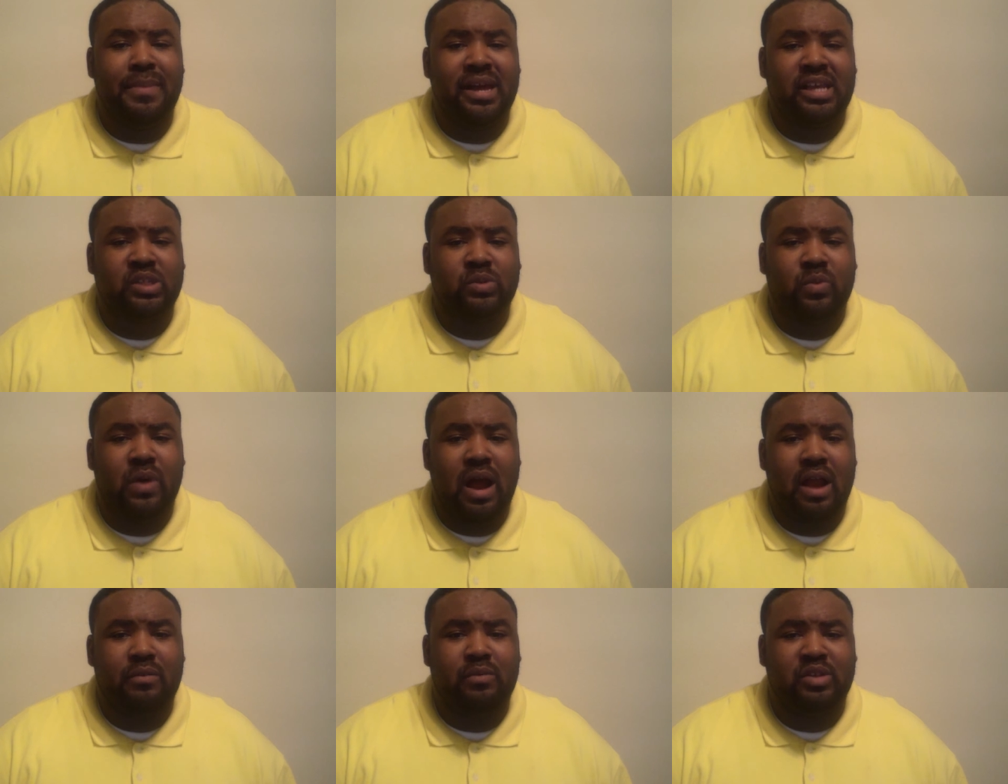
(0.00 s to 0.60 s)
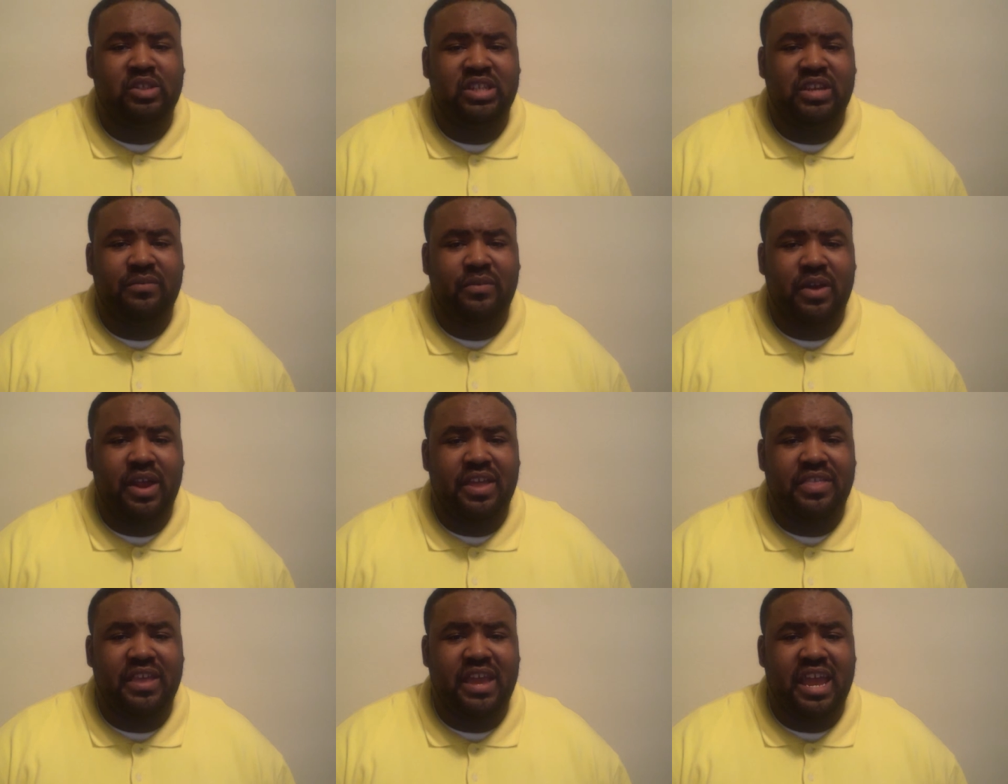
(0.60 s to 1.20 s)
best wide
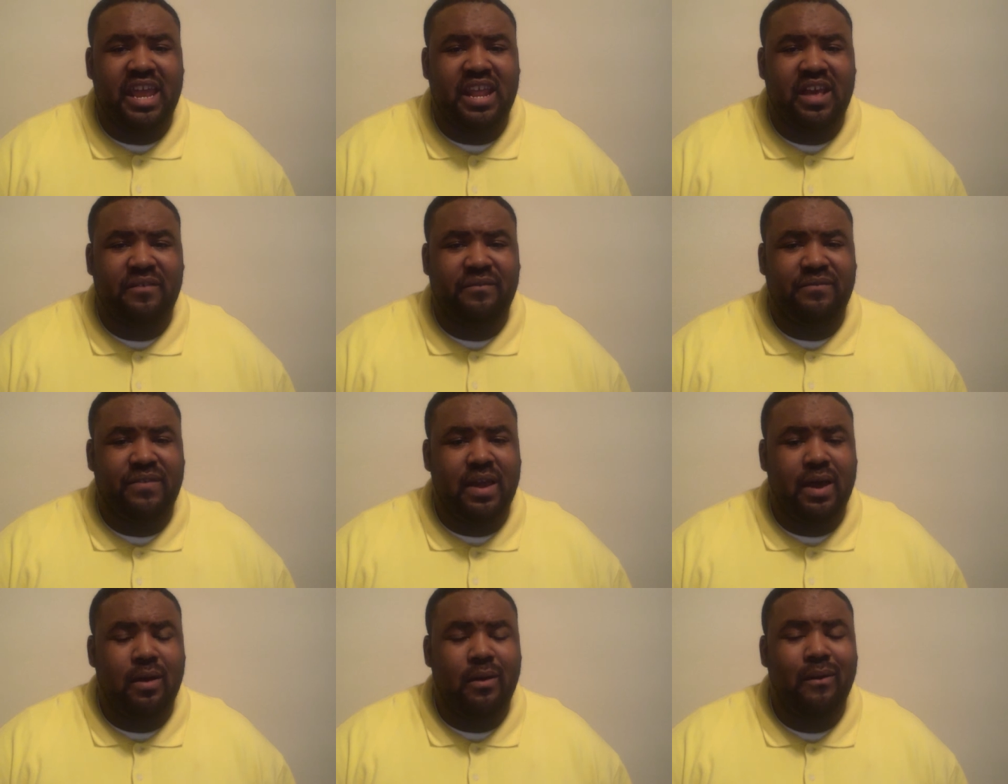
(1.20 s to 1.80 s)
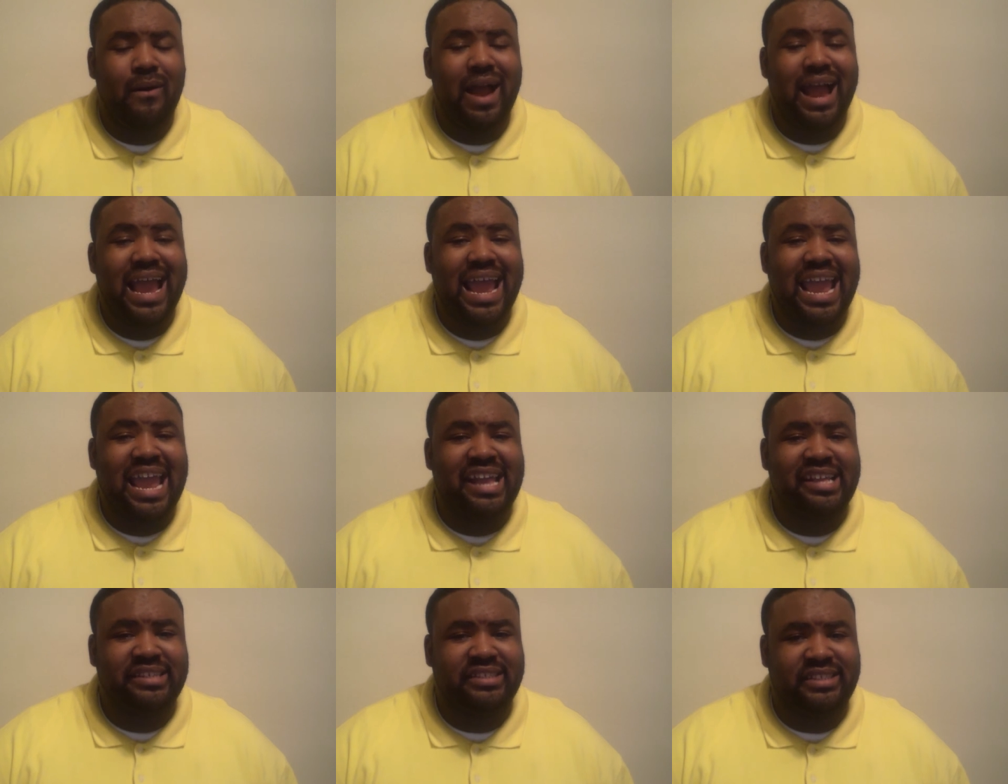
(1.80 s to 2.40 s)
receiver in the NFL,
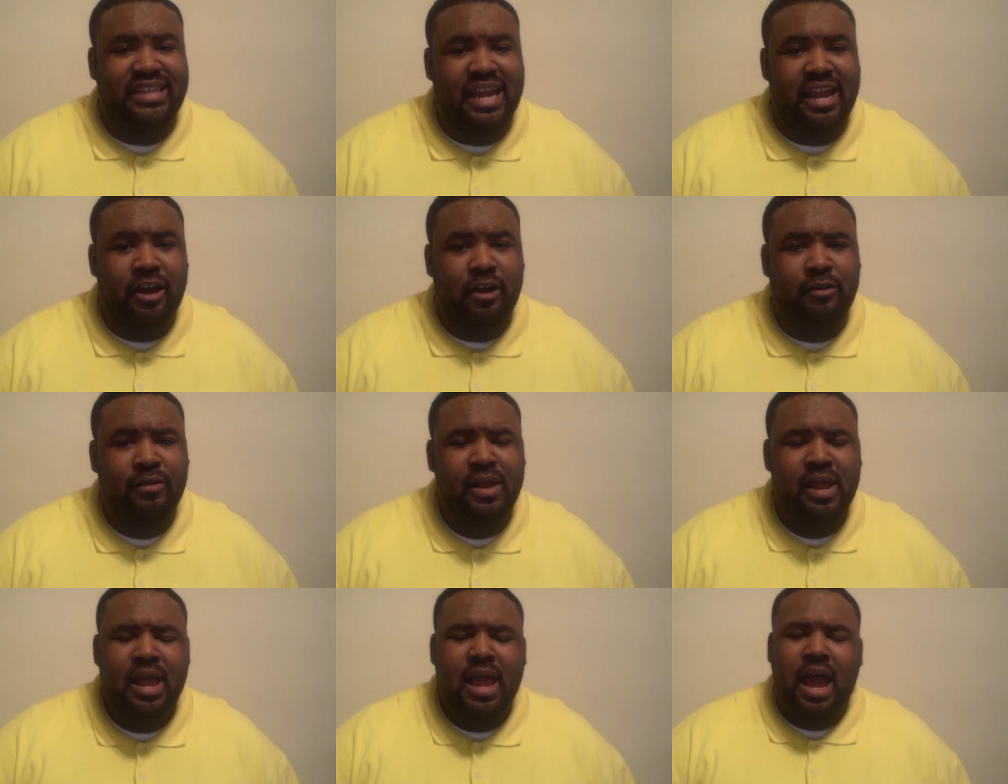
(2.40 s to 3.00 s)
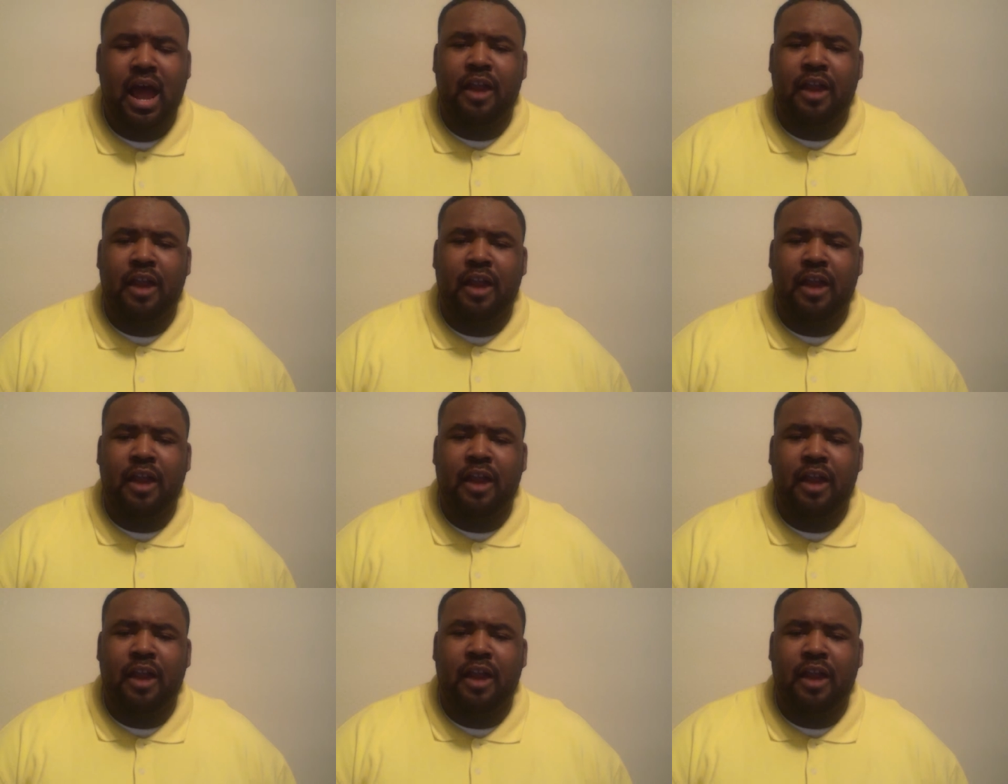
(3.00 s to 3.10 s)
hands down.